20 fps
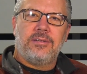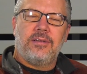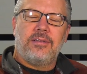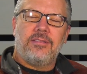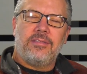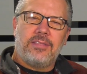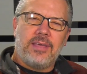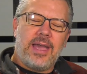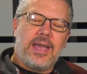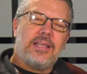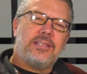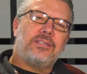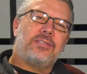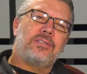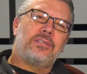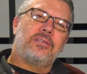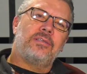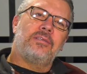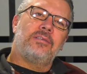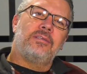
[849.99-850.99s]
That's
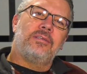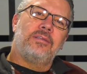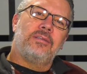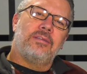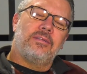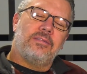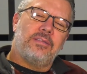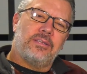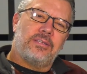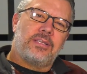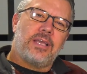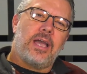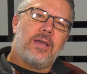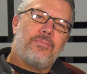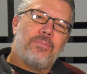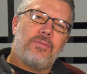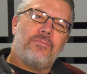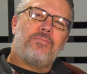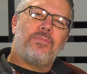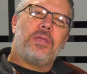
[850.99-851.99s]
the
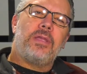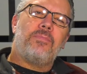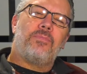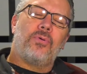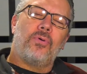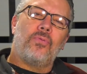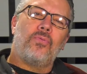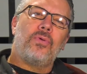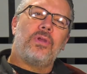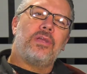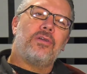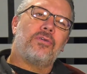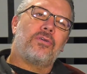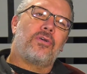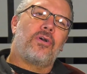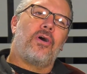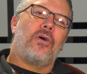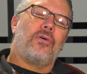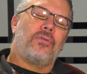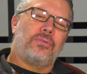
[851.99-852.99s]
type of people we are
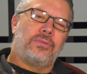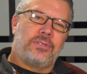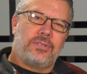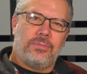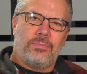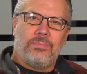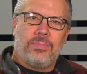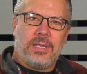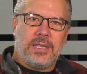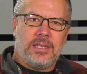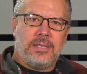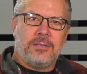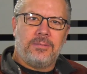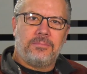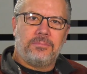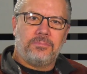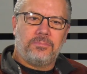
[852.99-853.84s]
called to be.